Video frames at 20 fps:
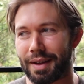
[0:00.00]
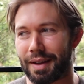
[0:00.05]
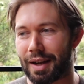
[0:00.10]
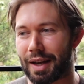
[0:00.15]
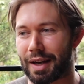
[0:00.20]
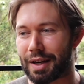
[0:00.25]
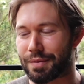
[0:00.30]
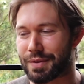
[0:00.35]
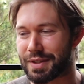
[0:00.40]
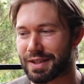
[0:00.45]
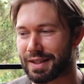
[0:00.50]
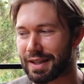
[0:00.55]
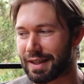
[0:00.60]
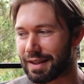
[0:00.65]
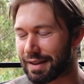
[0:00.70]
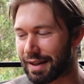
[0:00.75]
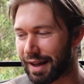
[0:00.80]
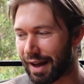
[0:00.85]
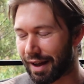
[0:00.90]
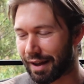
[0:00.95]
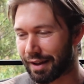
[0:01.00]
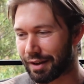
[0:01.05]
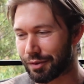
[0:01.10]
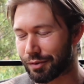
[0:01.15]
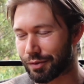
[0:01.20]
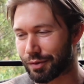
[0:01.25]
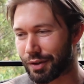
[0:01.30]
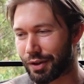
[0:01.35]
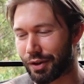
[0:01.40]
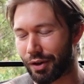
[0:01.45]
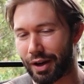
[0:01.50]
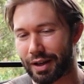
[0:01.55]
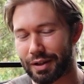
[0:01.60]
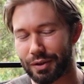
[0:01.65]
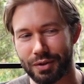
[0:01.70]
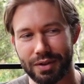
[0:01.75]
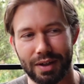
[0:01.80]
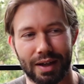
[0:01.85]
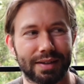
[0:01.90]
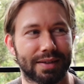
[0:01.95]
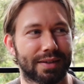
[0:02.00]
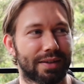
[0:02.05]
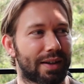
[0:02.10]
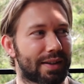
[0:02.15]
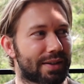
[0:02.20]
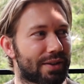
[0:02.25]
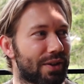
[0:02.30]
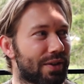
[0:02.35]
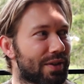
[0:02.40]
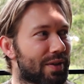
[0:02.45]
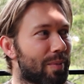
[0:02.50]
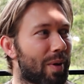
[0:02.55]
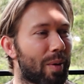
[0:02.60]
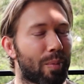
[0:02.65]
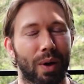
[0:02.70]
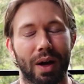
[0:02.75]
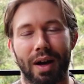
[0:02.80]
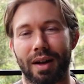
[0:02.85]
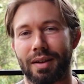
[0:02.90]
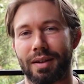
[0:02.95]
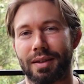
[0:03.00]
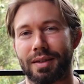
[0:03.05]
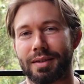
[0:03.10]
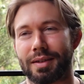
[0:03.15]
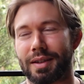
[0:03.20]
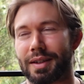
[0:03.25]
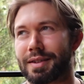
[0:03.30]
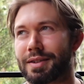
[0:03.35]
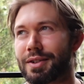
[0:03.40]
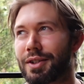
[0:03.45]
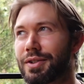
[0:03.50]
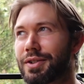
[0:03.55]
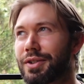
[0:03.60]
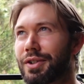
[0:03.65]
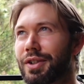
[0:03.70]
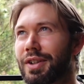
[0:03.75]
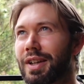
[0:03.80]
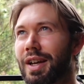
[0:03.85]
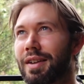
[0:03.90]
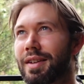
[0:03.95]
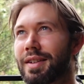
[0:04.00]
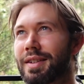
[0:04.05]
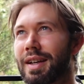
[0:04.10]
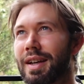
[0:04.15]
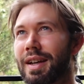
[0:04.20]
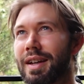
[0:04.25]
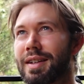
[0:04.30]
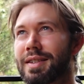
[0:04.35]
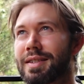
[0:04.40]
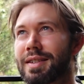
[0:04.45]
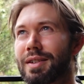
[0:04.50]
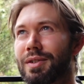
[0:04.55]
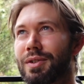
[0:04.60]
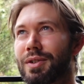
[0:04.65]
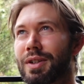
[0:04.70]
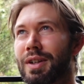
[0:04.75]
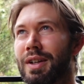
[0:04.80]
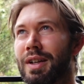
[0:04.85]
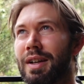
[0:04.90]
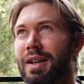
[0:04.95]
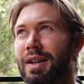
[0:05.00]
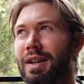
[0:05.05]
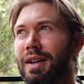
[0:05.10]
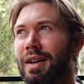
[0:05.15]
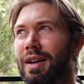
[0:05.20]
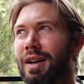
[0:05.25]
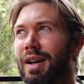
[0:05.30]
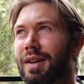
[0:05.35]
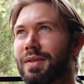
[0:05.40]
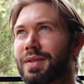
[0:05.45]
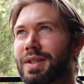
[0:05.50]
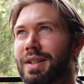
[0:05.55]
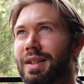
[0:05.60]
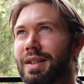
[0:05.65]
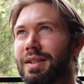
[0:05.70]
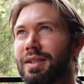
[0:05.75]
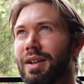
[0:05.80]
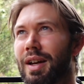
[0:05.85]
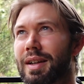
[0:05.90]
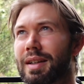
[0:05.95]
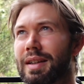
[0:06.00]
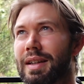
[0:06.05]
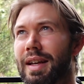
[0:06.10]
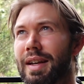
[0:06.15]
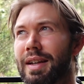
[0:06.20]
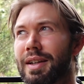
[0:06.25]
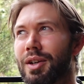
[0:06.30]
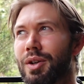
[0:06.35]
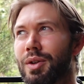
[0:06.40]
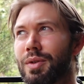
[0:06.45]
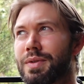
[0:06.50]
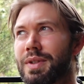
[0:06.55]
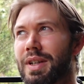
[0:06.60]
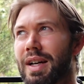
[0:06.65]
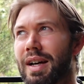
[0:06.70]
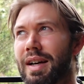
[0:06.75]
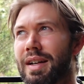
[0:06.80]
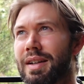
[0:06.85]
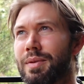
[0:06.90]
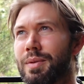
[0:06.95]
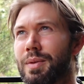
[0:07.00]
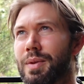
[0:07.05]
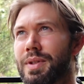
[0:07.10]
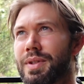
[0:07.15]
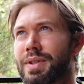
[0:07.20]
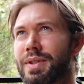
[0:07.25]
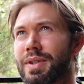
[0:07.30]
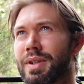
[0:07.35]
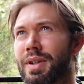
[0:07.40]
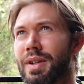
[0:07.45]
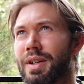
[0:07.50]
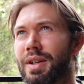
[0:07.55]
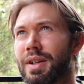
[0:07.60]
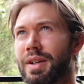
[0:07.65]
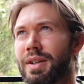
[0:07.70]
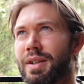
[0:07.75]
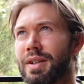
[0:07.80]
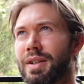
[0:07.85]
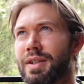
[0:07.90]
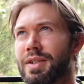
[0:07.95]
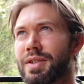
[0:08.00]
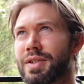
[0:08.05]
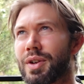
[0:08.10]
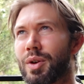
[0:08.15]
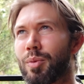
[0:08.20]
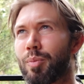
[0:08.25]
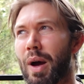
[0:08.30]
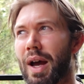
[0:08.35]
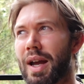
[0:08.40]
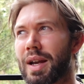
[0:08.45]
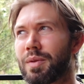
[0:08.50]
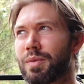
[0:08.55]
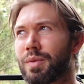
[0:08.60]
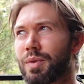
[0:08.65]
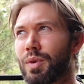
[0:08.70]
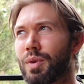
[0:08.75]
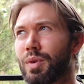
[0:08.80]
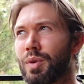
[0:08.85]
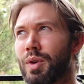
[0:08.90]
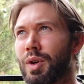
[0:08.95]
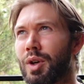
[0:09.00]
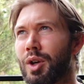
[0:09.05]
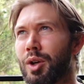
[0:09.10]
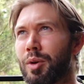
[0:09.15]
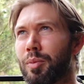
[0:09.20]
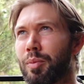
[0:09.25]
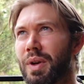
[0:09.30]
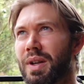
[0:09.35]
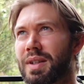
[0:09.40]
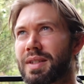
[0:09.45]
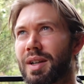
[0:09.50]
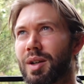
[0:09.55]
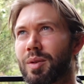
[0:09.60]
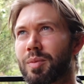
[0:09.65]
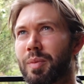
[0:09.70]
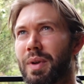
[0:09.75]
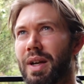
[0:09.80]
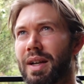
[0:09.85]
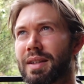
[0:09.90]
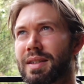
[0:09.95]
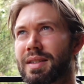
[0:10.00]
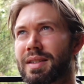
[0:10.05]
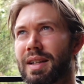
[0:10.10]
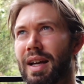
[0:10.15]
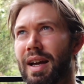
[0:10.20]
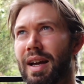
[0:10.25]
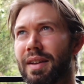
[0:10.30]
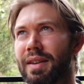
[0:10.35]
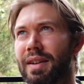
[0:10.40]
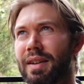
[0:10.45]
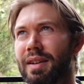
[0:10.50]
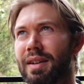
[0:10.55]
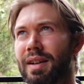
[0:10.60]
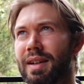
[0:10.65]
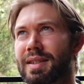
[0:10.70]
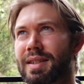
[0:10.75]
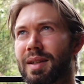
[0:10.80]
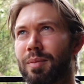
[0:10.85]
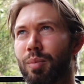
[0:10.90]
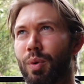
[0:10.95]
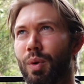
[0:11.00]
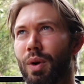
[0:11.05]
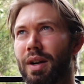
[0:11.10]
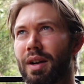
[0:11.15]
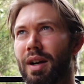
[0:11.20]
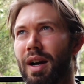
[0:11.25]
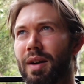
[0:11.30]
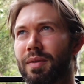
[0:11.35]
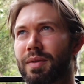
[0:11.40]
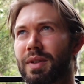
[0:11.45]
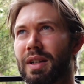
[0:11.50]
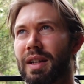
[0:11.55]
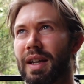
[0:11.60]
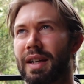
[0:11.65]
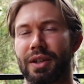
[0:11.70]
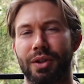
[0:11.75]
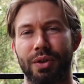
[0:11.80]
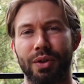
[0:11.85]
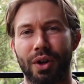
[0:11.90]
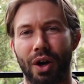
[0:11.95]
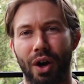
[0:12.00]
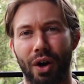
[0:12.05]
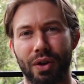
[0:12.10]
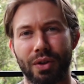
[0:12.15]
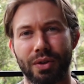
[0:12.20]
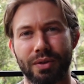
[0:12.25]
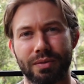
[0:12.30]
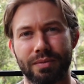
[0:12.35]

And I've seen that, and I turned to my partner, I turned to her the other day and I said, look, I've seen, like, letting go of Dad was so painful, but it's helped me understand that at some point I have to let you go.